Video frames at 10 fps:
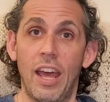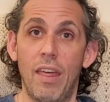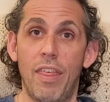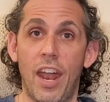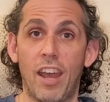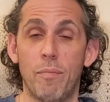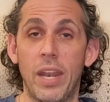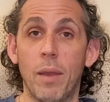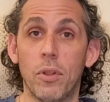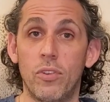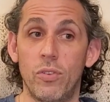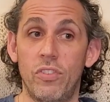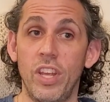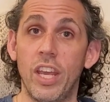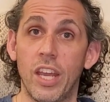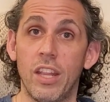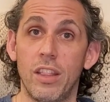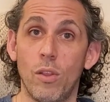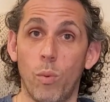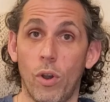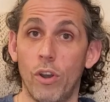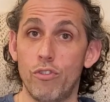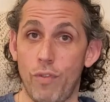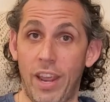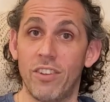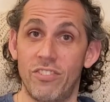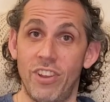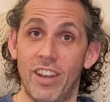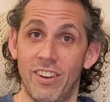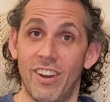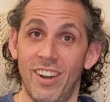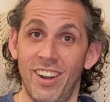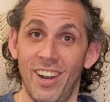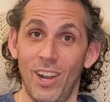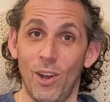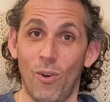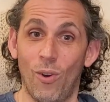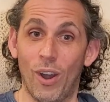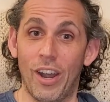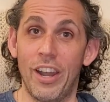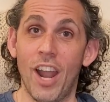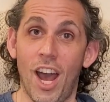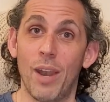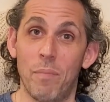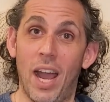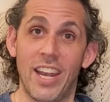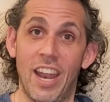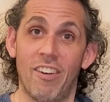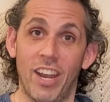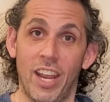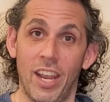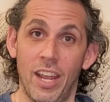that I've been able to see the word transgender or non-binary